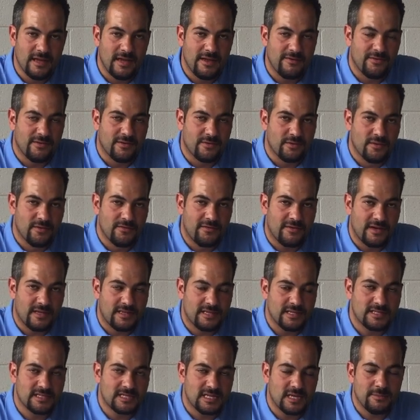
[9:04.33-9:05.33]
if you're roofing in
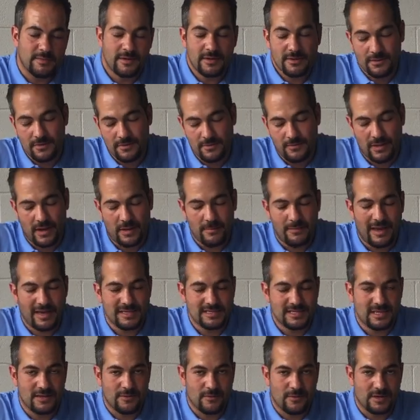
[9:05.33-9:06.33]
the summer, white
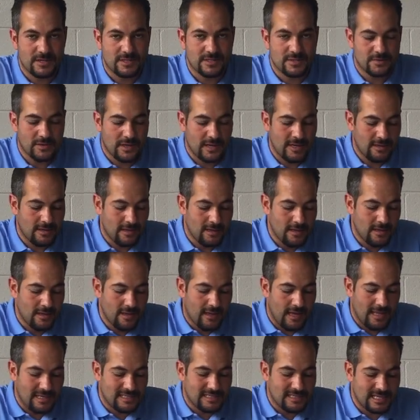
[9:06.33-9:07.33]
mastic works great
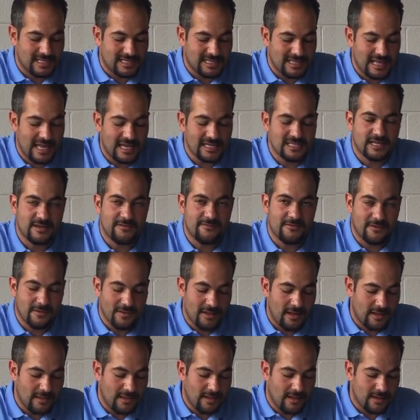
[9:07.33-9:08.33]
and stays elastic for a
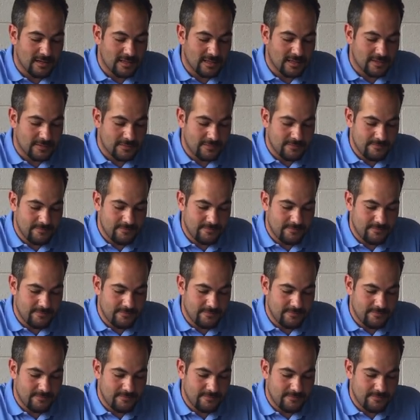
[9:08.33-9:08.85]
lot longer.